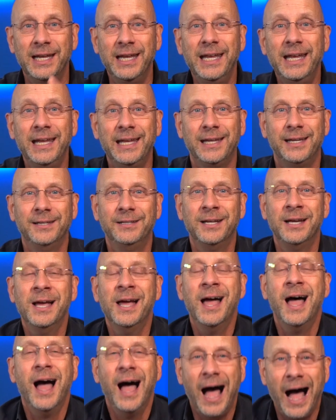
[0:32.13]
And
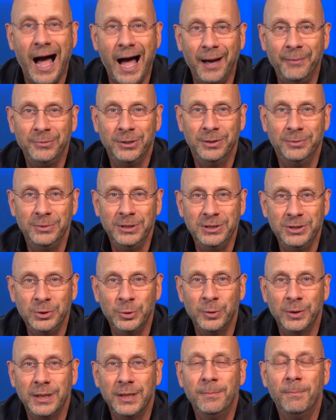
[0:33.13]
I'm going to be
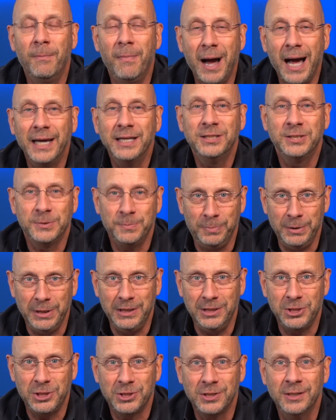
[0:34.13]
doing my
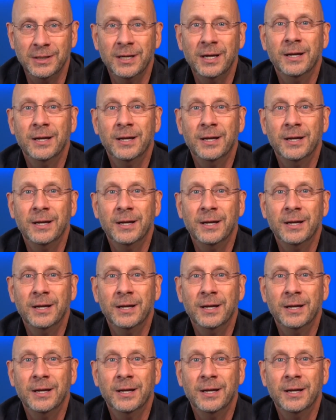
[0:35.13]
speech